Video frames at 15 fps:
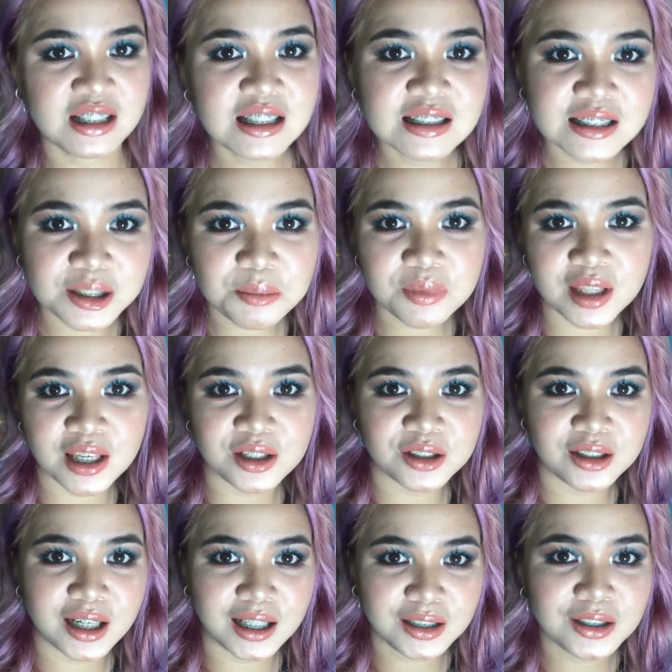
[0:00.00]
you need something
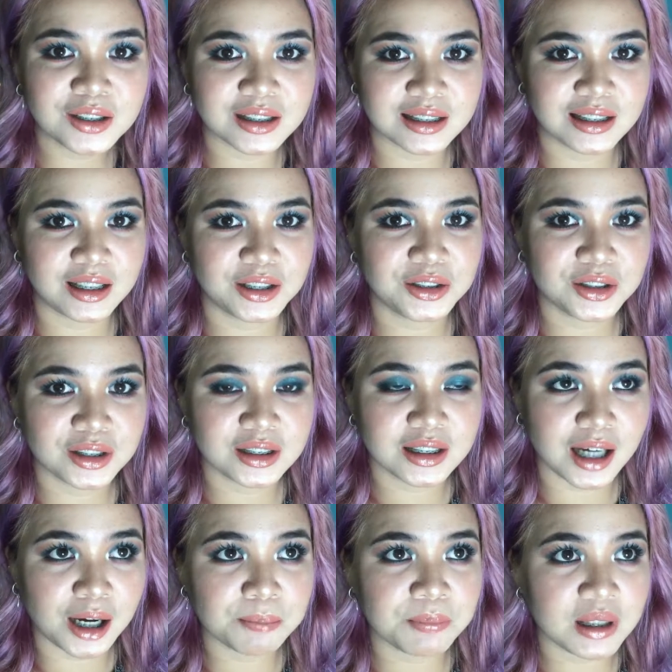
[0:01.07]
or a look that you
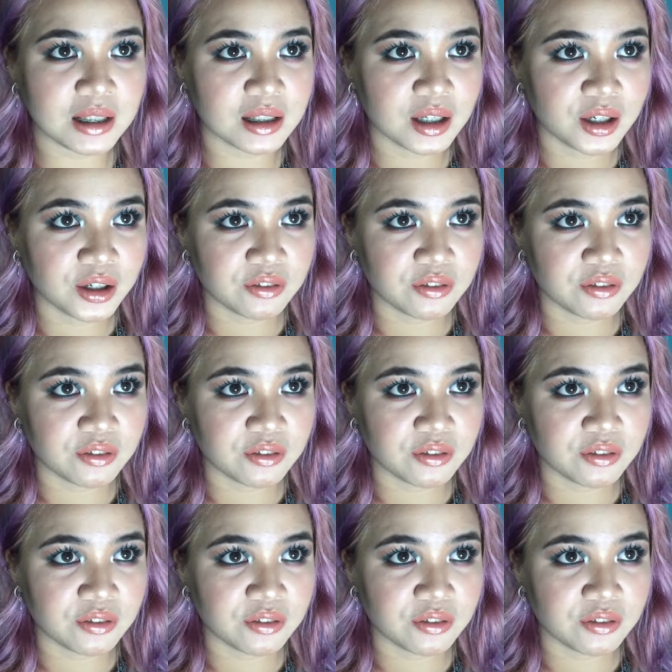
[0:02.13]
could copy